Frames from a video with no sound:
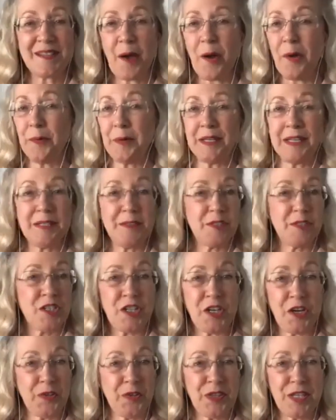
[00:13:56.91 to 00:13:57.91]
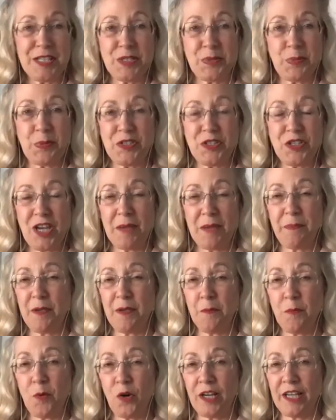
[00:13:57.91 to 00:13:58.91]
already shared this with JP
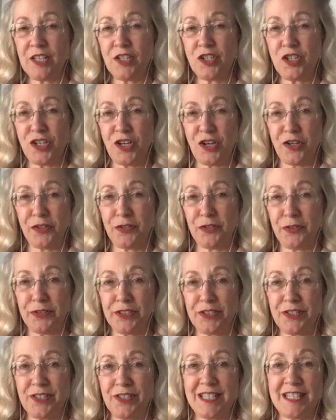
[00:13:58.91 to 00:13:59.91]
Morgan shareholders.